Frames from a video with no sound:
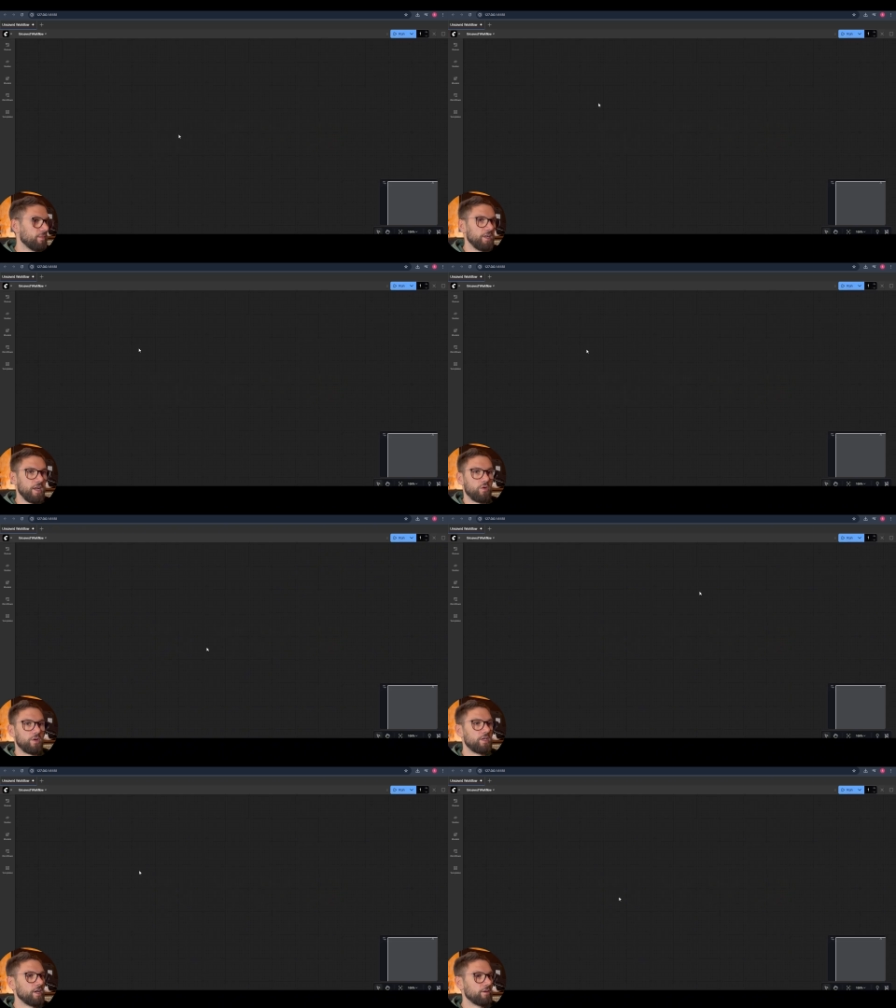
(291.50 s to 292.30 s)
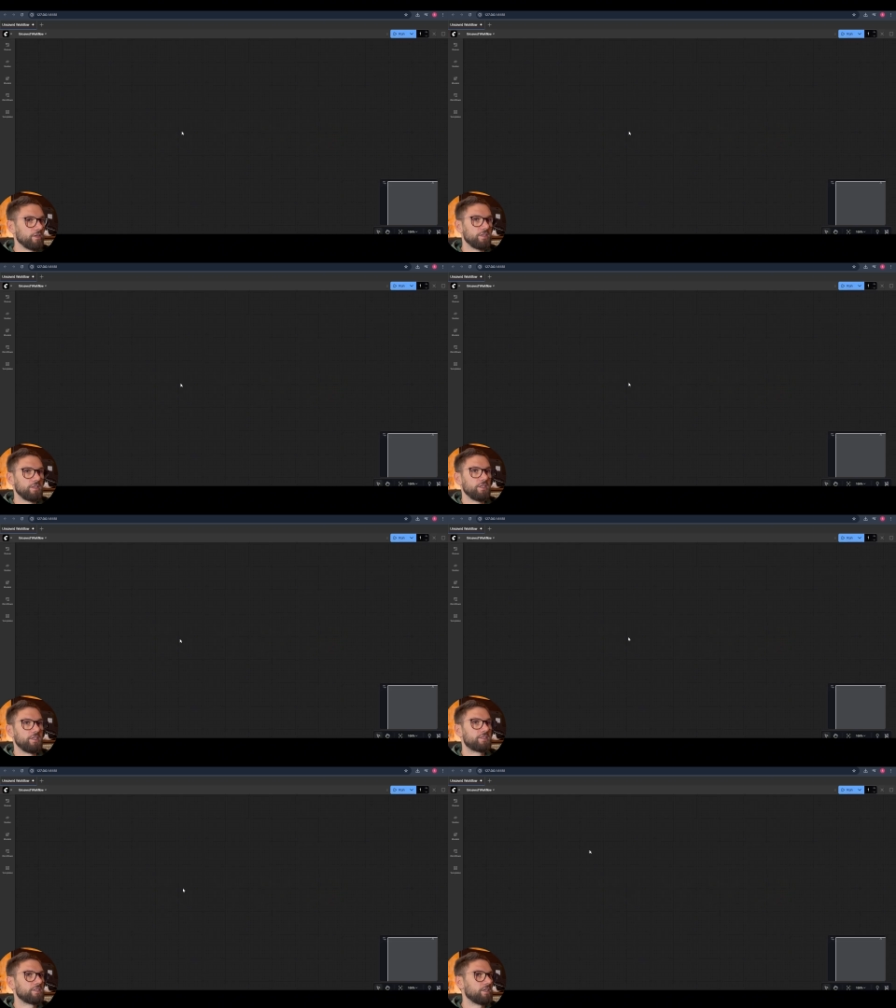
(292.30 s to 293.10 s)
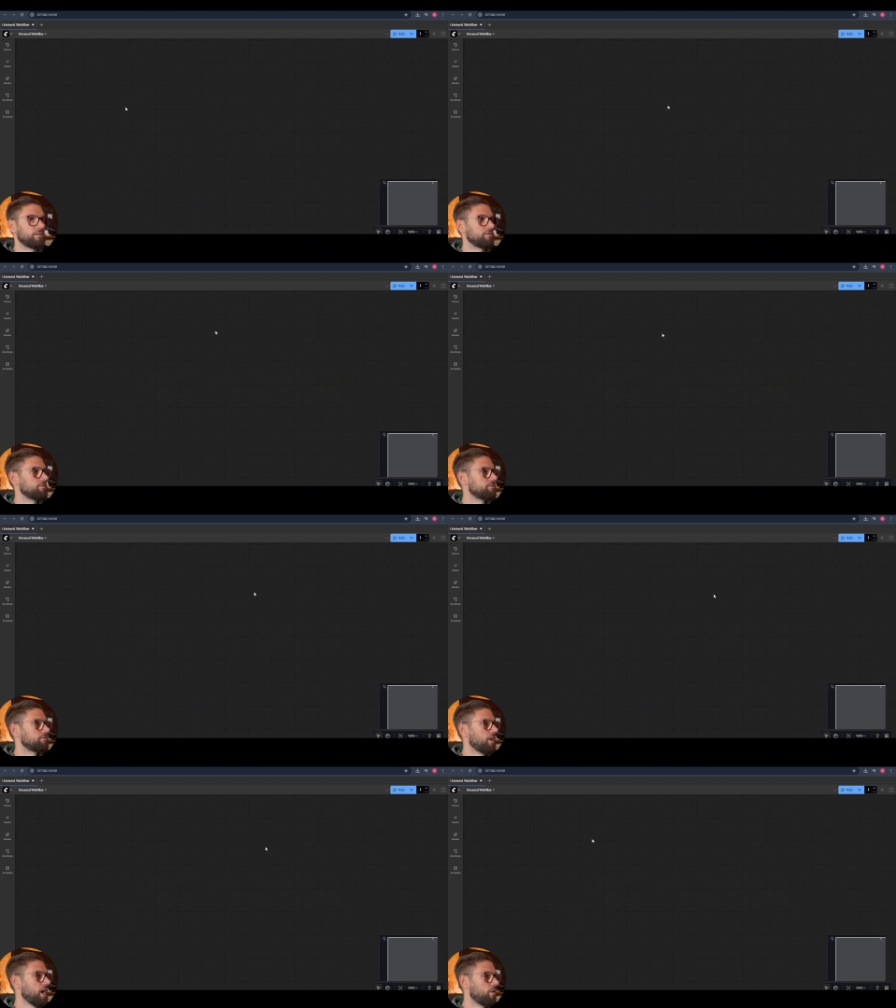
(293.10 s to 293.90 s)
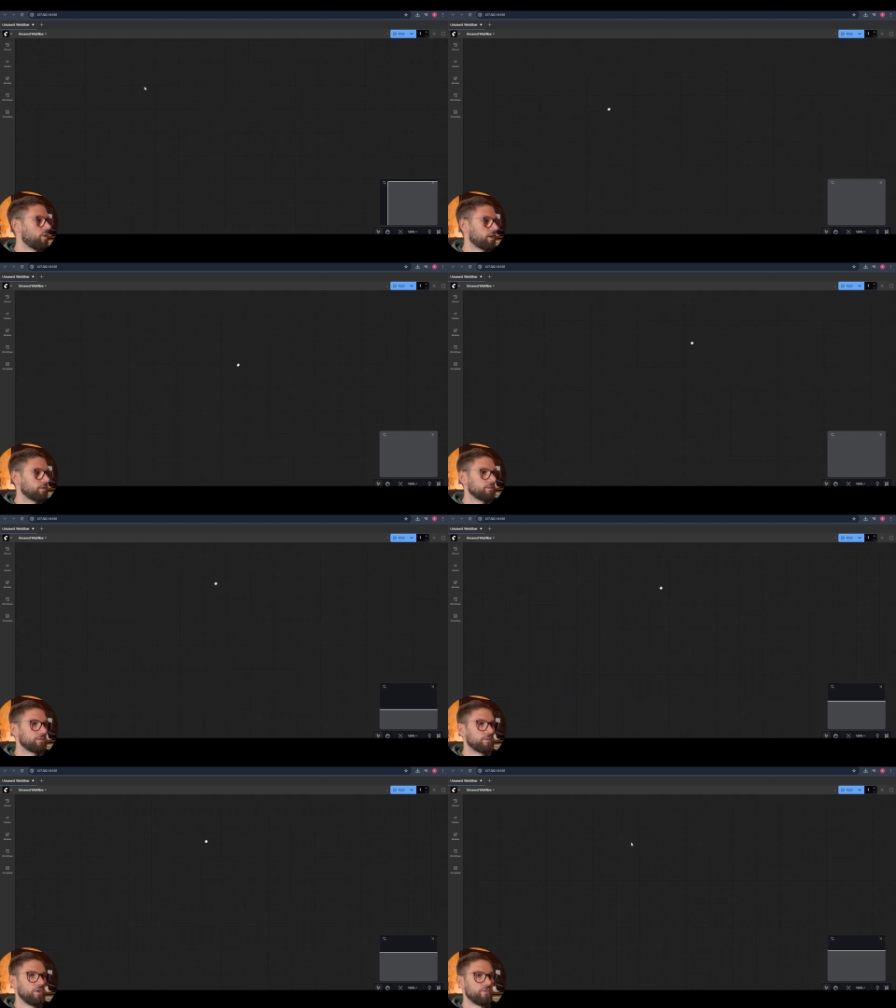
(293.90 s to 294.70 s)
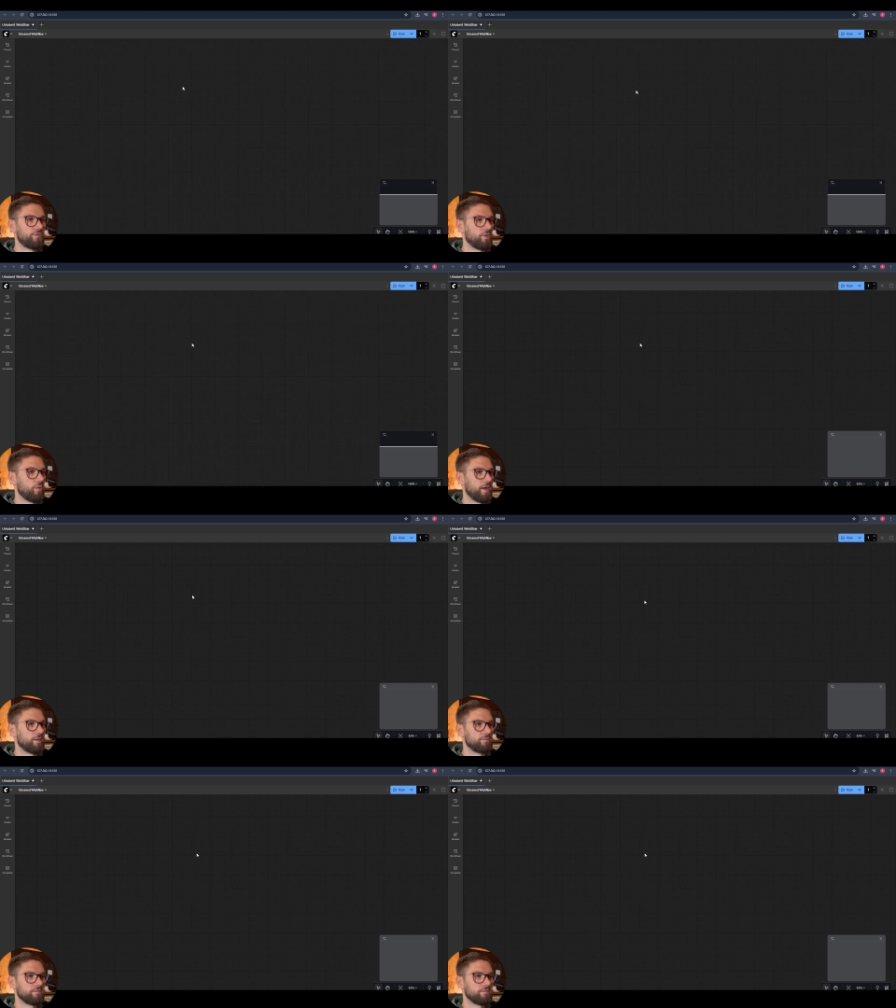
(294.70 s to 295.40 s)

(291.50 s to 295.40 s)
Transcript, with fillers: Now, here is our ComfyUI.